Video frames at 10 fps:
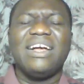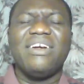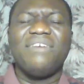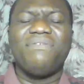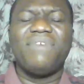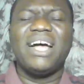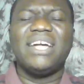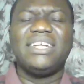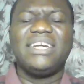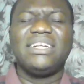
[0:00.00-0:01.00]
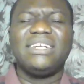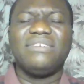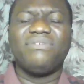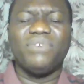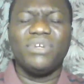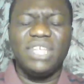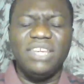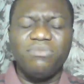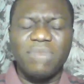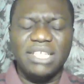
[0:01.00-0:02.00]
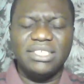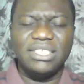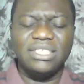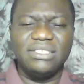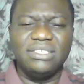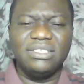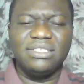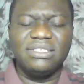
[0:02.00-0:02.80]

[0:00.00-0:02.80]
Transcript: Father, forgive my sins